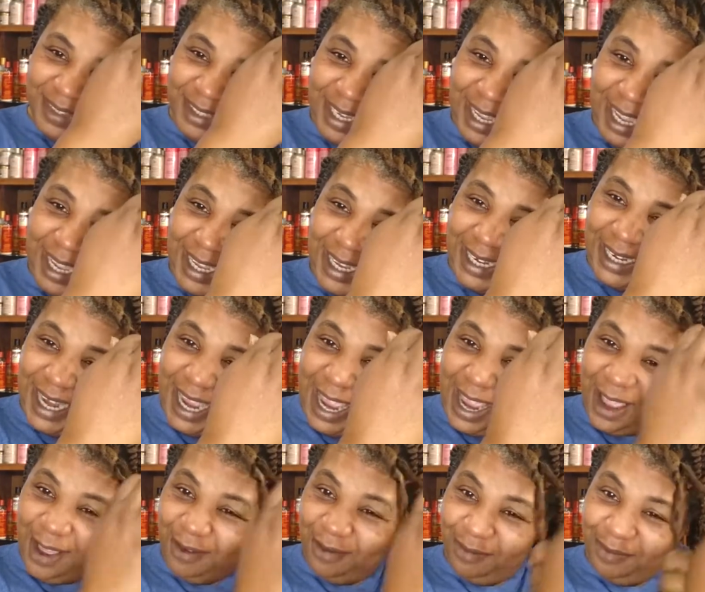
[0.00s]
Take it
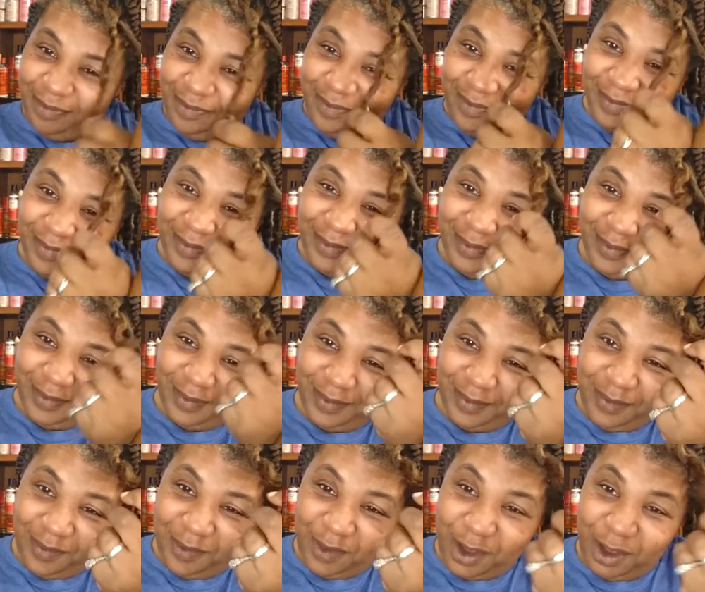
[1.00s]
down.
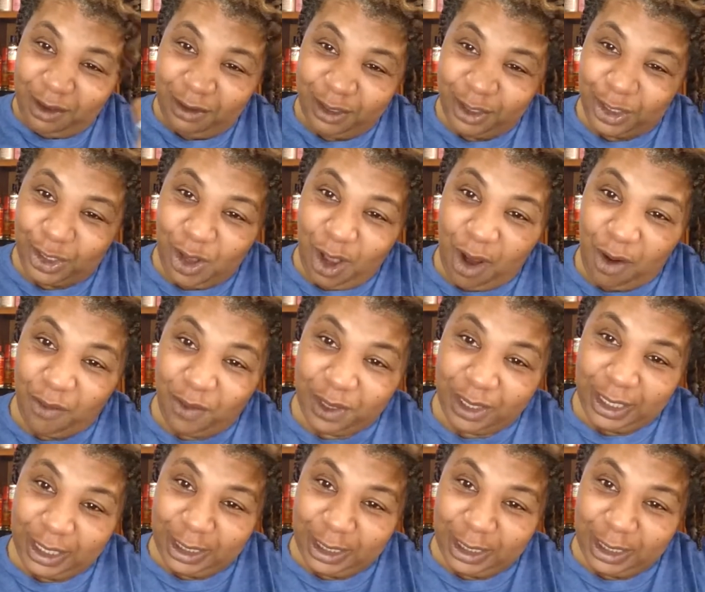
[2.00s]
We're going to start with